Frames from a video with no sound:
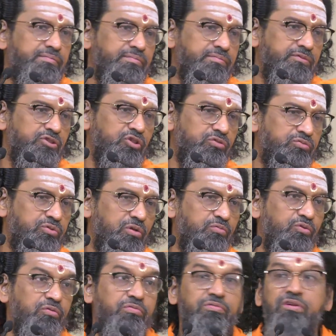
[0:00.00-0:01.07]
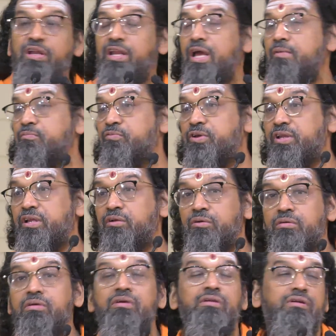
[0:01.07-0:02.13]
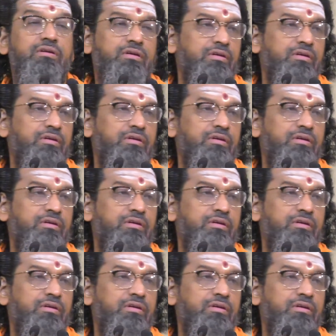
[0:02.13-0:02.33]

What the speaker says: So if you feel I am very good